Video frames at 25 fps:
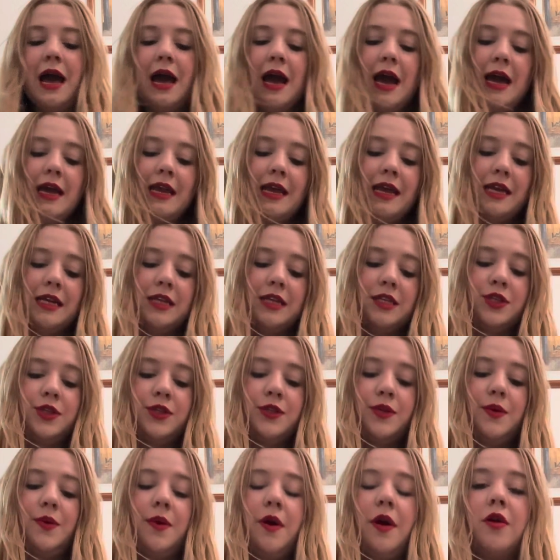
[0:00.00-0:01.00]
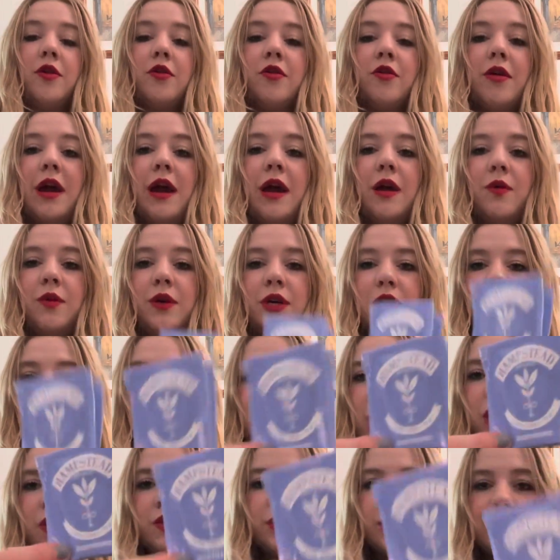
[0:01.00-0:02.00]
And then two Earl Grey, which
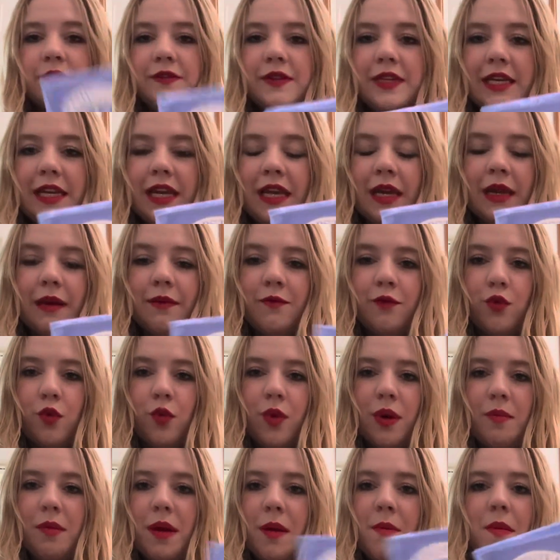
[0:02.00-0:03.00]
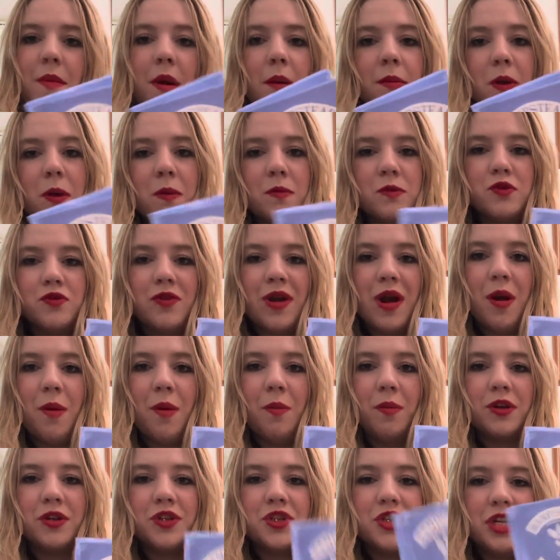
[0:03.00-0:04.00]
I will definitely keep for when my mum comes around,
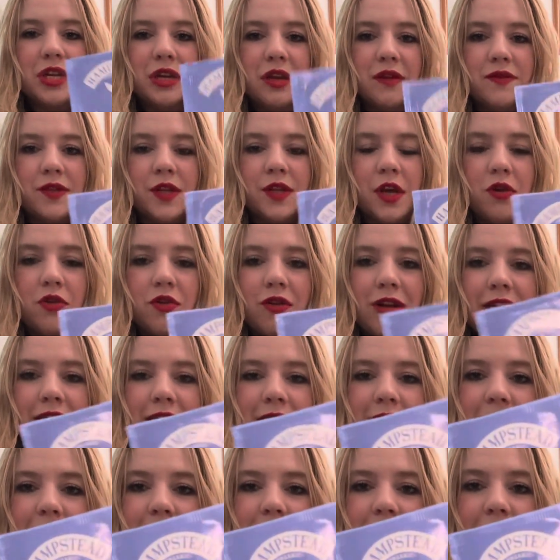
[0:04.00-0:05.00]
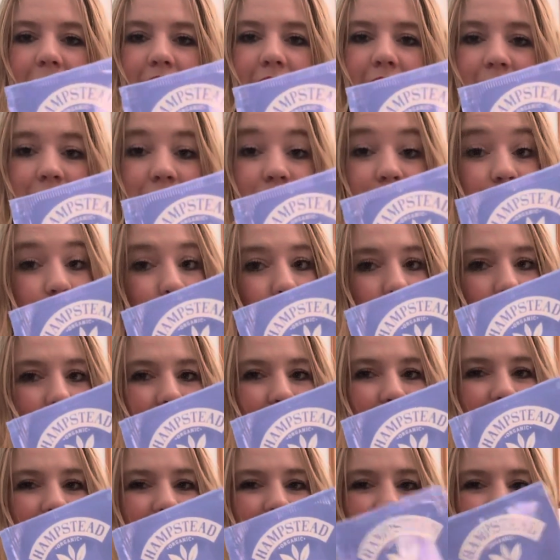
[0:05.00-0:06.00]
because she loves Earl Grey tea, as do I.